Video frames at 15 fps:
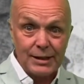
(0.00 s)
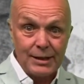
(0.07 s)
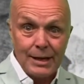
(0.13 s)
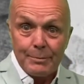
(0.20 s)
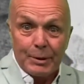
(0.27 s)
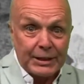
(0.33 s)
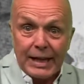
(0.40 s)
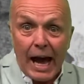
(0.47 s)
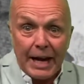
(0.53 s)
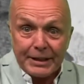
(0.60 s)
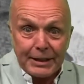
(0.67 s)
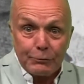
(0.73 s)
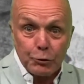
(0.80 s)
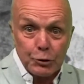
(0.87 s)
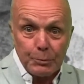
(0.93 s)
But
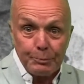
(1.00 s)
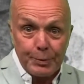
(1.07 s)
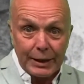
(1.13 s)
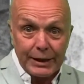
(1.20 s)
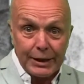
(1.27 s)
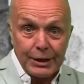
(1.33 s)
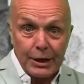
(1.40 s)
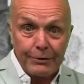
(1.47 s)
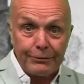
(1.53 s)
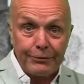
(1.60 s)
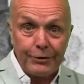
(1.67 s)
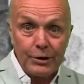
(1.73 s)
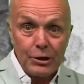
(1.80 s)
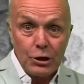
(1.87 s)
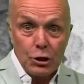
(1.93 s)
Cardiff wasn't big enough
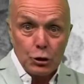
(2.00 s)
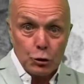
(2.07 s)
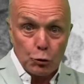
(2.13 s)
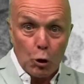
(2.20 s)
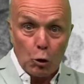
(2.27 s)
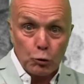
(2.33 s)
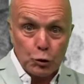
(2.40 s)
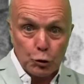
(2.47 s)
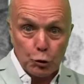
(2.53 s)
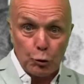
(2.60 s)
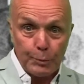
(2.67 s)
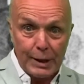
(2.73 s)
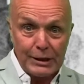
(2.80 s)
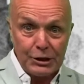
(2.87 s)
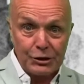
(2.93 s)
to hold so
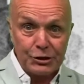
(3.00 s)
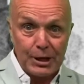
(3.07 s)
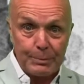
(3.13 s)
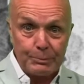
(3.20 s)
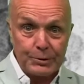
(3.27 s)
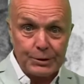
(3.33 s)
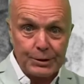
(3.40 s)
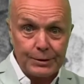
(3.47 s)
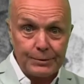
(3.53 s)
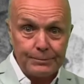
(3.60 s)
many ships.